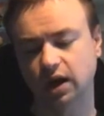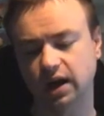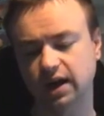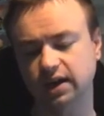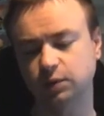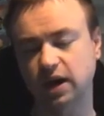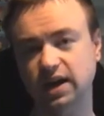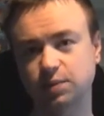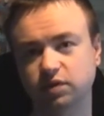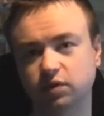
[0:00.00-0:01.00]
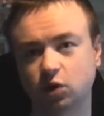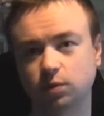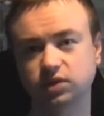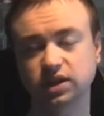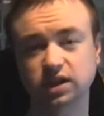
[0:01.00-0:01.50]
where he
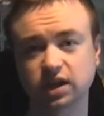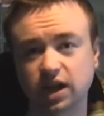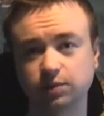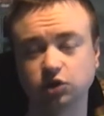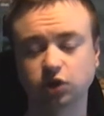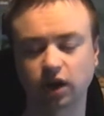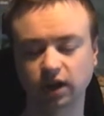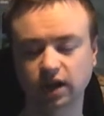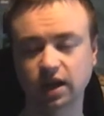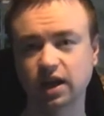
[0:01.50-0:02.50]
performs. He's an animatronic